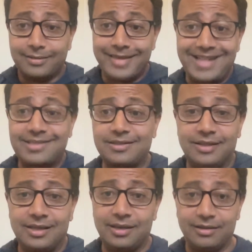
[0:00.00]
that's
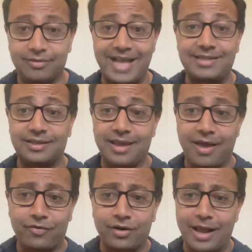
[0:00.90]
the
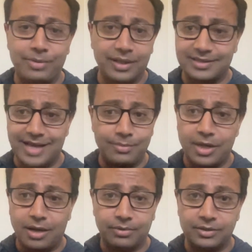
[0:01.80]
effort, I'd be like, sign me
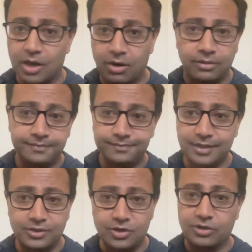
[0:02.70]
up, let's go.
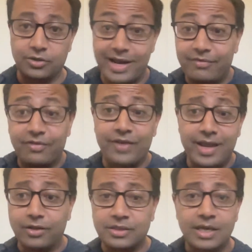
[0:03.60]
And if it
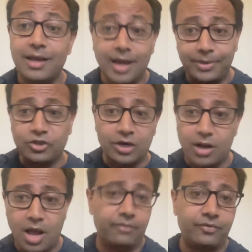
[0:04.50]
fails, I'm like, shut it
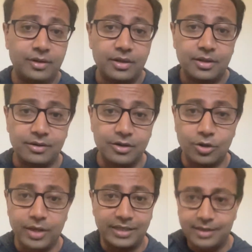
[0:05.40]
off.
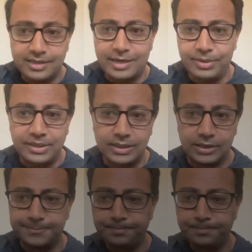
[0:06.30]
It's not a big deal.